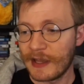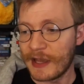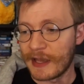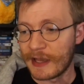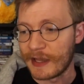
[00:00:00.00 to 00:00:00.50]

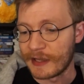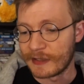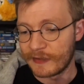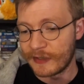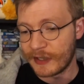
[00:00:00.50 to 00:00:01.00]

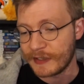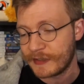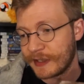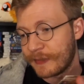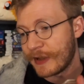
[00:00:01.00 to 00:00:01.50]
And the nice
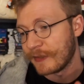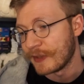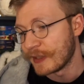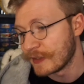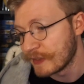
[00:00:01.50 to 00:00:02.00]
thing about
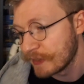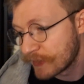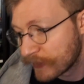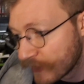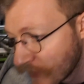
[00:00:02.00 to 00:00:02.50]
these
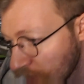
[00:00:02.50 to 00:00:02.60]
is